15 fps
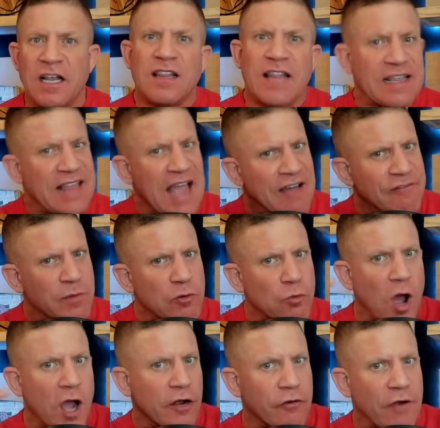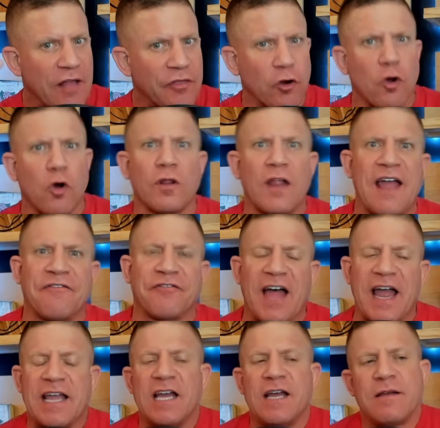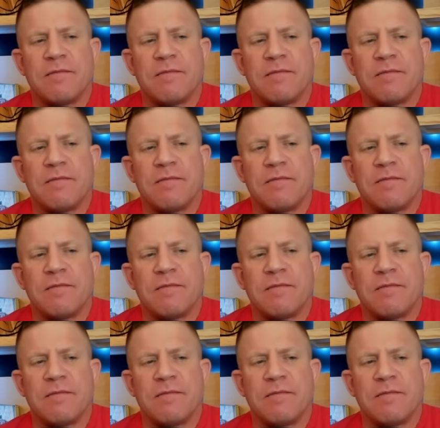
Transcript: Like, they haven't been walking around their whole life like,